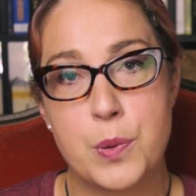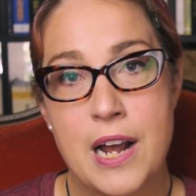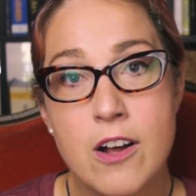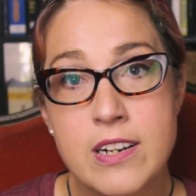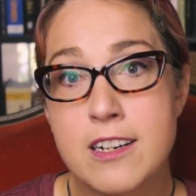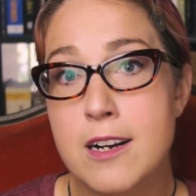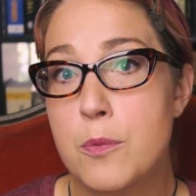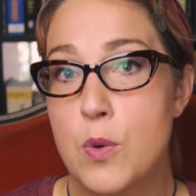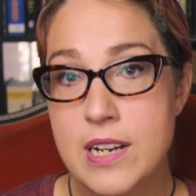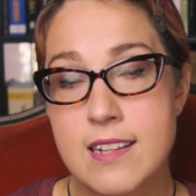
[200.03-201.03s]
Brown ended
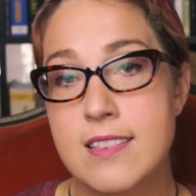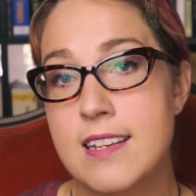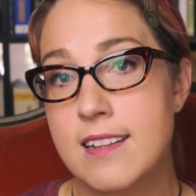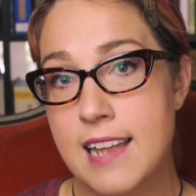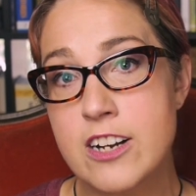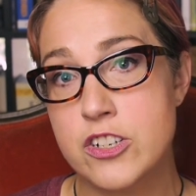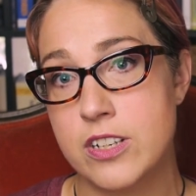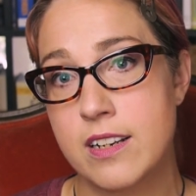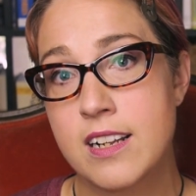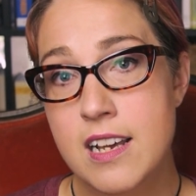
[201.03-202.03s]
up winning the
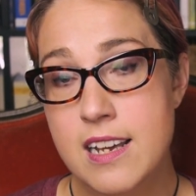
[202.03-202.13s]
election,